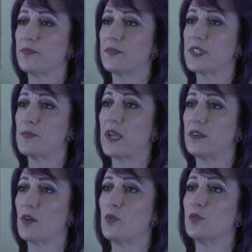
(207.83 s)

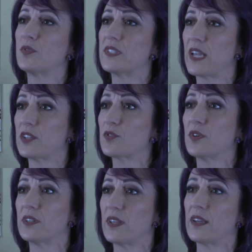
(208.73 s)
Tibetan old
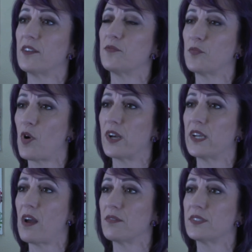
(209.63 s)
Sanskrit that have brought it
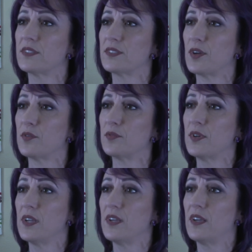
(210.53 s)
out. So
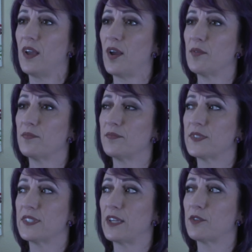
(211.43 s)

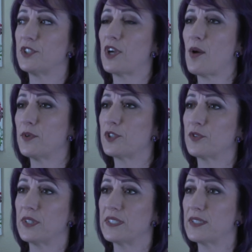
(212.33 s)
sacred
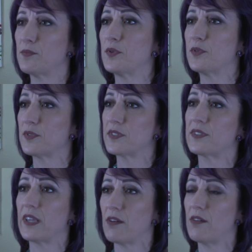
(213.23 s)
geometry, symbols,
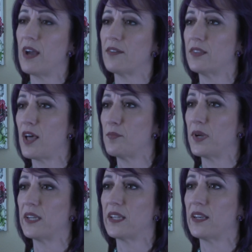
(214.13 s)
they all have a lot of
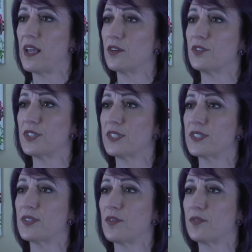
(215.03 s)
meaning and energy.
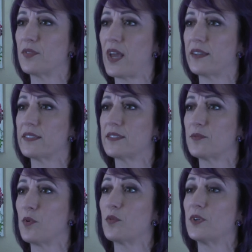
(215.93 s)
So that is
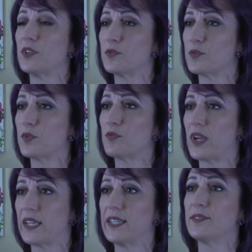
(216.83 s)
what we use with
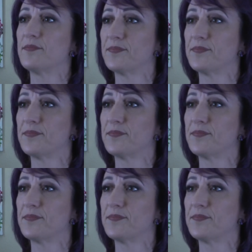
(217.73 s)
Reiki.